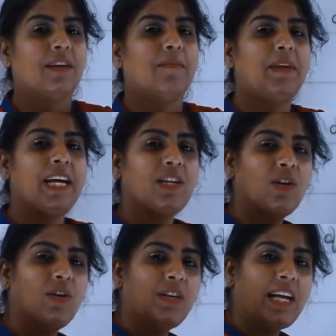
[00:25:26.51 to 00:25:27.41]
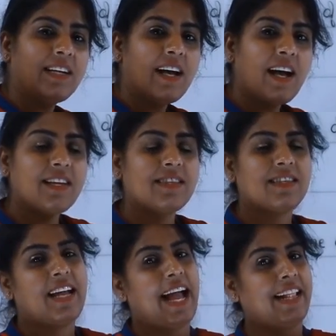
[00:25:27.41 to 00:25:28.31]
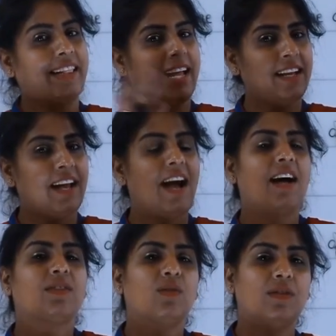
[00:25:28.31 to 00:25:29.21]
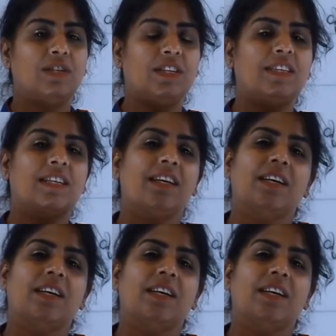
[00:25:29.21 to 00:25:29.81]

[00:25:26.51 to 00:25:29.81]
Make your own data and then ask questions